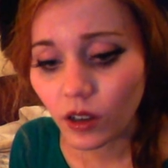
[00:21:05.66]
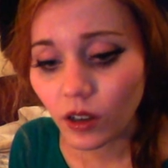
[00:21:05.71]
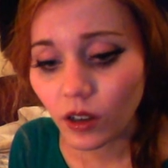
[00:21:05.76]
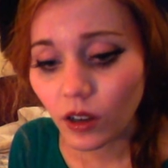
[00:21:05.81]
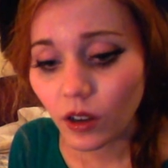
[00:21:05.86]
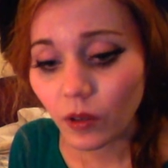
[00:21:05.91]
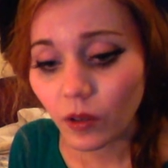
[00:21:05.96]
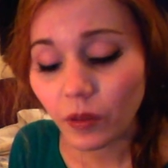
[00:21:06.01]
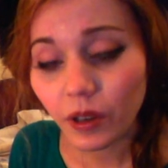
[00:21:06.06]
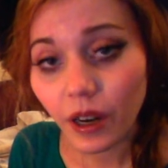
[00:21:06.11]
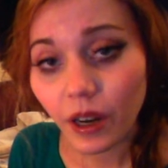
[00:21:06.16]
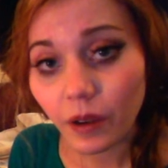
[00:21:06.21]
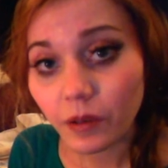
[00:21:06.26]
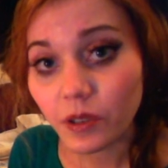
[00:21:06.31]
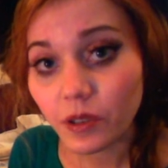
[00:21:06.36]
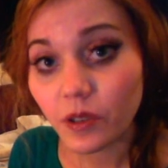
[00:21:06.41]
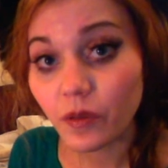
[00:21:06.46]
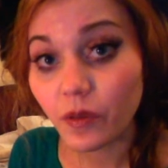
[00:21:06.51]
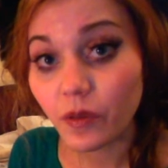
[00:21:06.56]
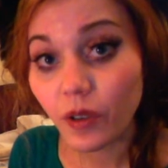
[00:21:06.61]
When I was a
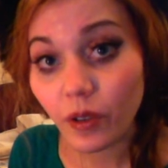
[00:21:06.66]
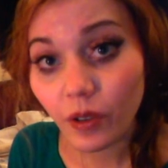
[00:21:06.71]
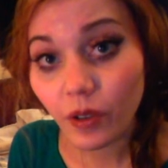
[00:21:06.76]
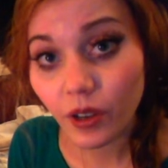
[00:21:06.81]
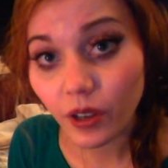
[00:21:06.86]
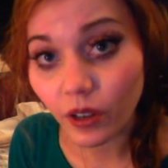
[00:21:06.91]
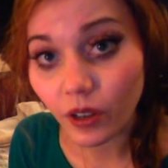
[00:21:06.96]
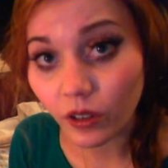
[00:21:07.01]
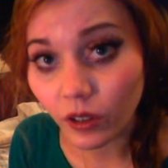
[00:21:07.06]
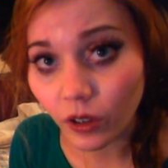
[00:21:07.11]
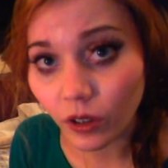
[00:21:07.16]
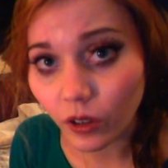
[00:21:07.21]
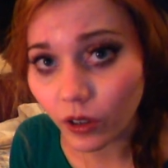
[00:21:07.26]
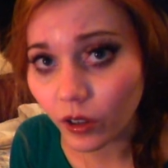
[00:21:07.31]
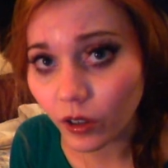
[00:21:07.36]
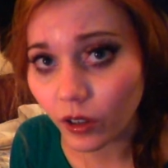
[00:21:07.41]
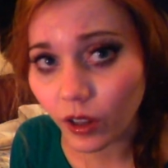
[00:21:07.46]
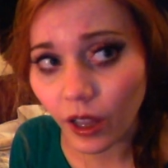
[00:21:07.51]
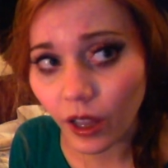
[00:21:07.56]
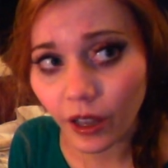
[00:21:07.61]
very young girl,
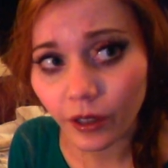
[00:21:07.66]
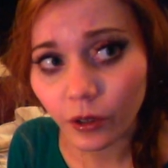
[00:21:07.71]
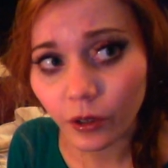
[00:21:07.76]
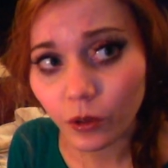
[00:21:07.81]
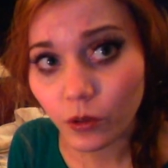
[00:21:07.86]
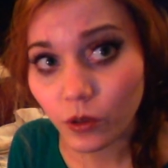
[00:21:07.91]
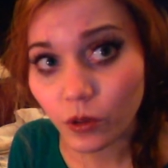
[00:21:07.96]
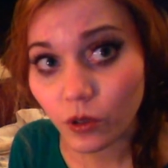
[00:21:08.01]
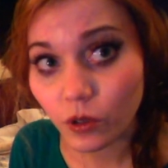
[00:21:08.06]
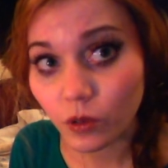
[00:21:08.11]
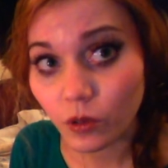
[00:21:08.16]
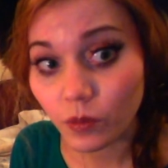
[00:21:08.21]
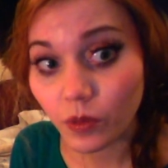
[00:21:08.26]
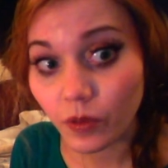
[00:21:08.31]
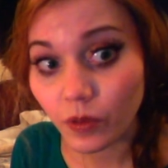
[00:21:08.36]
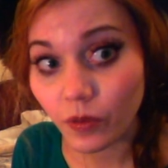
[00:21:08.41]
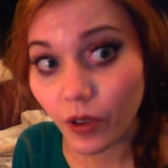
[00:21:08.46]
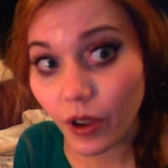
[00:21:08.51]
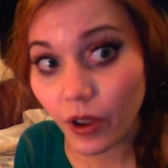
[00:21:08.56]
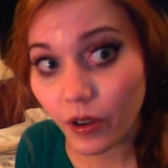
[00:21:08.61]
I used to be
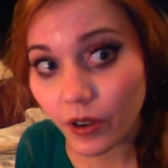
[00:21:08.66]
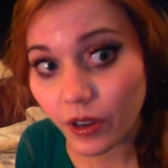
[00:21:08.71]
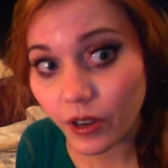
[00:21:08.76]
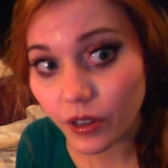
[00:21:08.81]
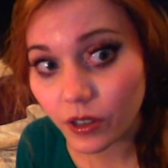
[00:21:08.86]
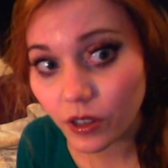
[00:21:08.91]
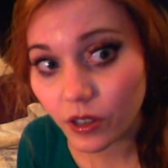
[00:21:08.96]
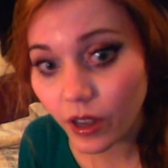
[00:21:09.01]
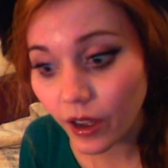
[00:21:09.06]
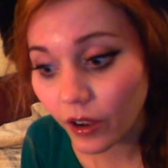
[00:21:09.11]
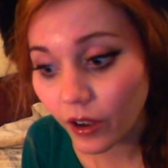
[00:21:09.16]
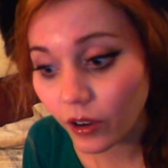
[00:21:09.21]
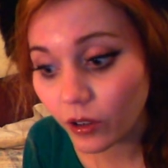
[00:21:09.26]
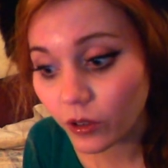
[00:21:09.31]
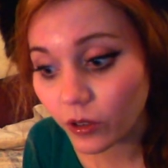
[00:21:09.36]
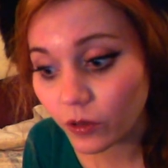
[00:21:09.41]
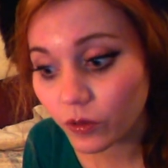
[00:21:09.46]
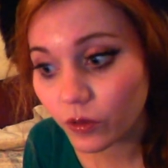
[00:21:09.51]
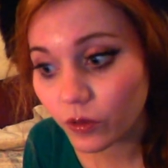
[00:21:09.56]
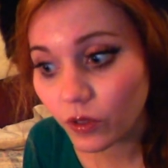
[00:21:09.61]
very scared of
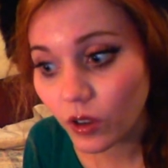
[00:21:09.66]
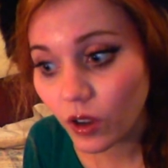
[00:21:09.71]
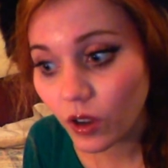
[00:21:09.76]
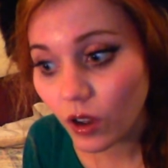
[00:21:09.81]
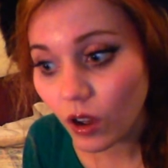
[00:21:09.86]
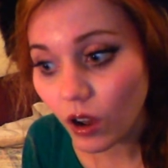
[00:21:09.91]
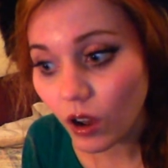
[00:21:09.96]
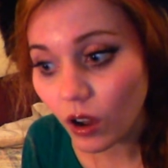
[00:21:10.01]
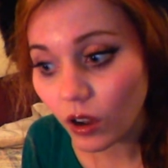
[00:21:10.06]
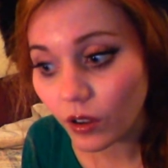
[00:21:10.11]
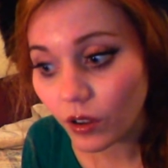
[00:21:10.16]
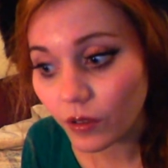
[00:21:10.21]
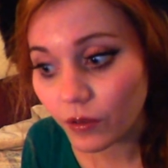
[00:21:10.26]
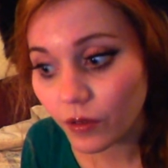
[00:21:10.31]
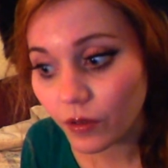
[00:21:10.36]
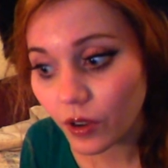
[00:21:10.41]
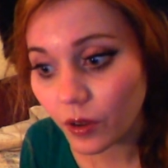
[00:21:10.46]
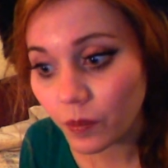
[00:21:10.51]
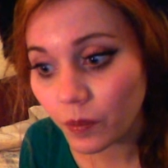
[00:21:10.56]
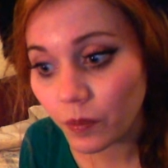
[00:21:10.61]

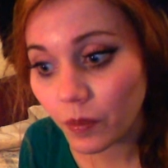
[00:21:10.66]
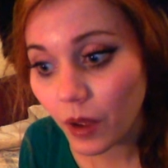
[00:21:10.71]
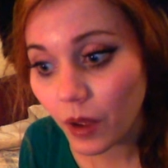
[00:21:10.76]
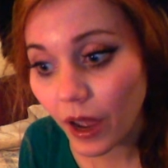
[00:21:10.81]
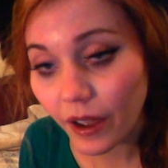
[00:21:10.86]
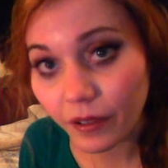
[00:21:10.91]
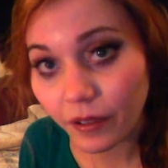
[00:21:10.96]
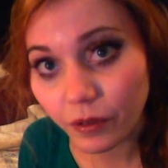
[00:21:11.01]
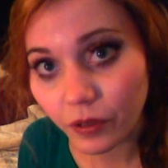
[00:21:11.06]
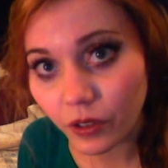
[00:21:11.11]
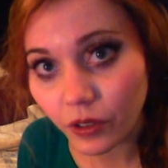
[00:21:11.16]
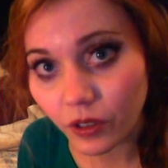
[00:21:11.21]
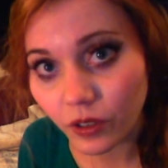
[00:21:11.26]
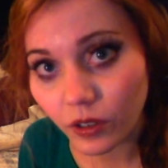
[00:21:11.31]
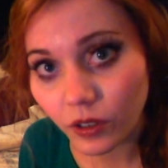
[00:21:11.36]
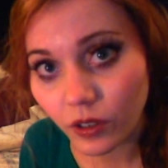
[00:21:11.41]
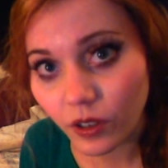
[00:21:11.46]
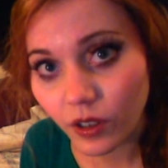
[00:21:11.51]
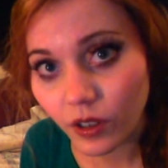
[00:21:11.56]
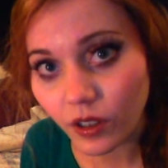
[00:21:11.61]
having
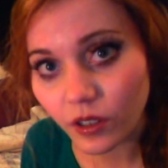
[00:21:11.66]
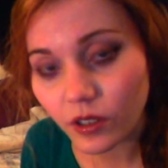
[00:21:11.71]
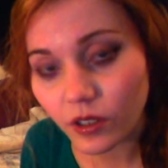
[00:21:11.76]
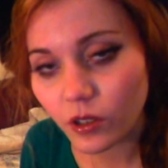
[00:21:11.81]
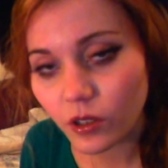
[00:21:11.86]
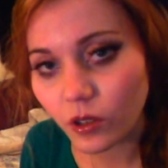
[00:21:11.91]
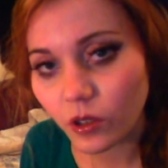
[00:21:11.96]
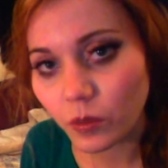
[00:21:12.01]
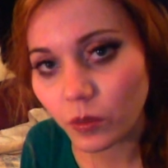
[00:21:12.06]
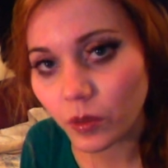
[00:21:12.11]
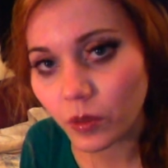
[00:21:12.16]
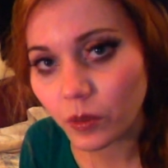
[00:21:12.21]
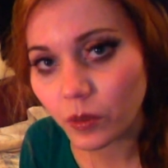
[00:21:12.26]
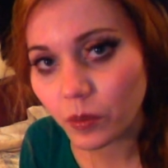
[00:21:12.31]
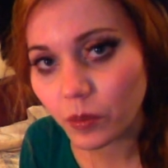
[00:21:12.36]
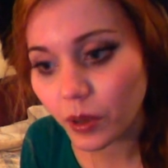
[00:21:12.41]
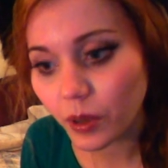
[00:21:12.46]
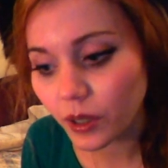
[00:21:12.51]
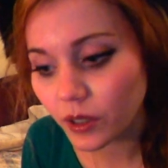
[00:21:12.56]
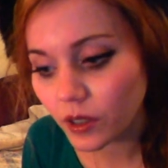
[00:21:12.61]
a stoma,
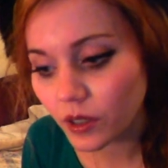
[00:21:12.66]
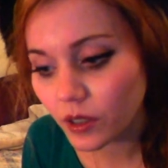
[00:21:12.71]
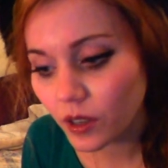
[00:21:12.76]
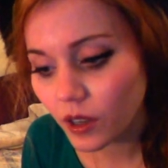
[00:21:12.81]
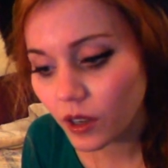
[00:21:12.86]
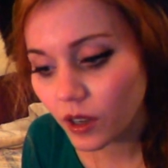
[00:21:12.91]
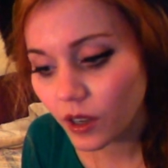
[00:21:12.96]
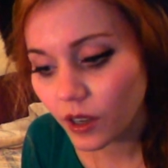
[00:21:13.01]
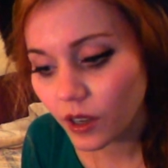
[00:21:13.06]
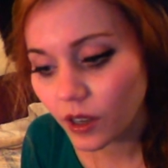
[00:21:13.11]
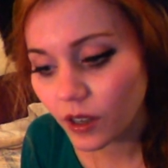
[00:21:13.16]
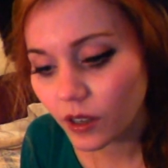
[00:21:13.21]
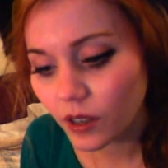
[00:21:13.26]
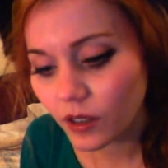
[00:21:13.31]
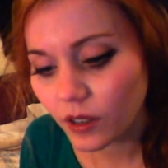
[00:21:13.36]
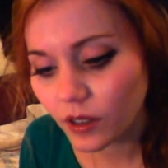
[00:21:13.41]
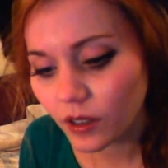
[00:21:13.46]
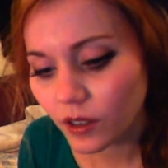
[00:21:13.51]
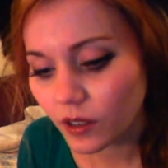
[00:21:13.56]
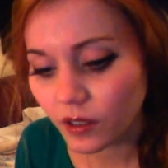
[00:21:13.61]
but
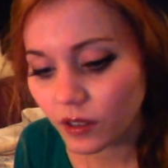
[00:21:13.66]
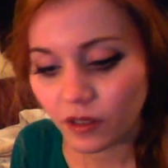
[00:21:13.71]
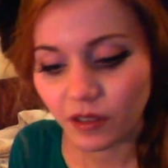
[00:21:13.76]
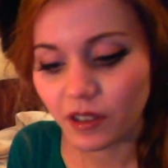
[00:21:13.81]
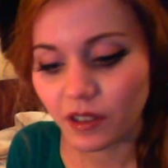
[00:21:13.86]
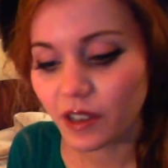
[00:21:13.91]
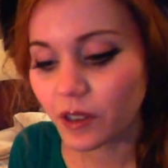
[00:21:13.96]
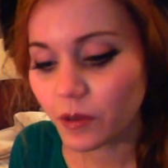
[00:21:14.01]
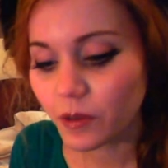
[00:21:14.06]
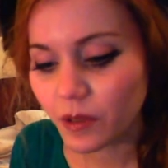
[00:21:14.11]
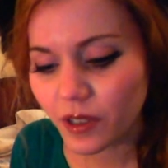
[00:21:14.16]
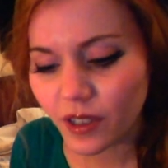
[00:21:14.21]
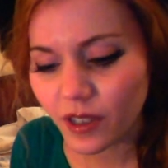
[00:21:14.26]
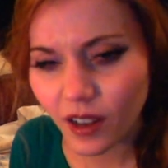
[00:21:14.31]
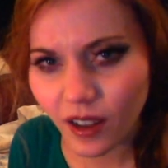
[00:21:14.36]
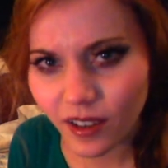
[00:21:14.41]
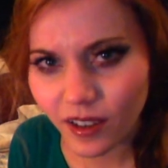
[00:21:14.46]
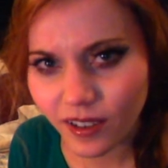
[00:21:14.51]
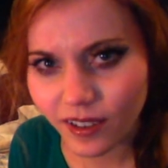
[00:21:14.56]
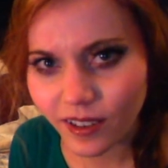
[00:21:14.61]
it was not
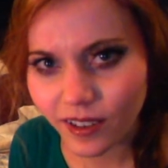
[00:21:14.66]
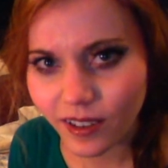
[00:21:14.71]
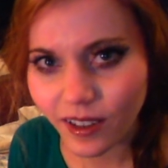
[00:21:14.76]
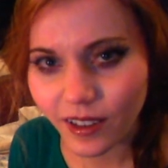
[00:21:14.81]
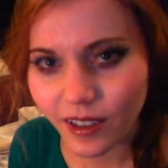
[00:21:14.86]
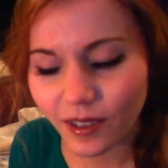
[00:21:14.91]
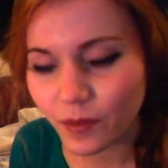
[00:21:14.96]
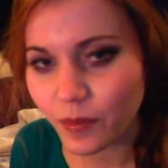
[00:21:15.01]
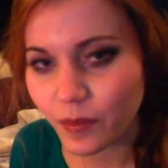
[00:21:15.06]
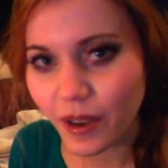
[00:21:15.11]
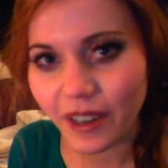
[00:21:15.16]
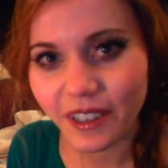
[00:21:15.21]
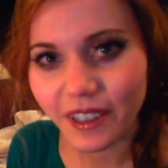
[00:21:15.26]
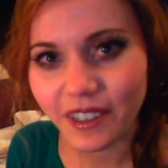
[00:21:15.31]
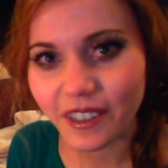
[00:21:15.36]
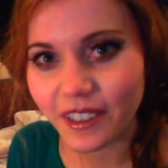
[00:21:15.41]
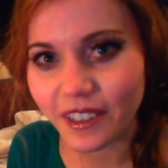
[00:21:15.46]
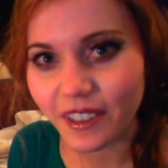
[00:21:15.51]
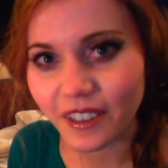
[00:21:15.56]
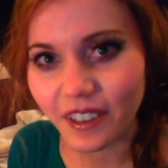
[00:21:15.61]
as bad as I
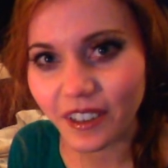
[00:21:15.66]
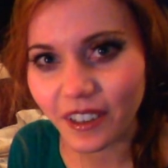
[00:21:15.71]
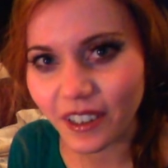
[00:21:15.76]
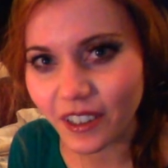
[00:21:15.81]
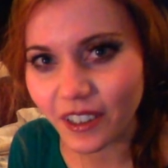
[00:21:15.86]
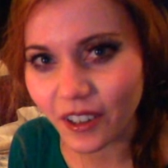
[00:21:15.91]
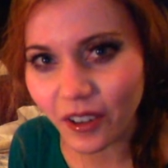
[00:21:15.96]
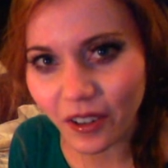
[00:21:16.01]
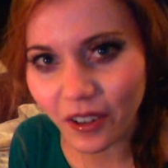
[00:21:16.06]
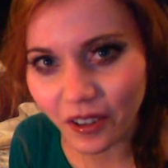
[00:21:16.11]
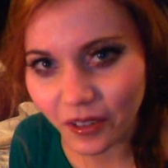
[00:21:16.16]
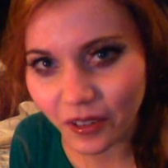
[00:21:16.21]
thought at all.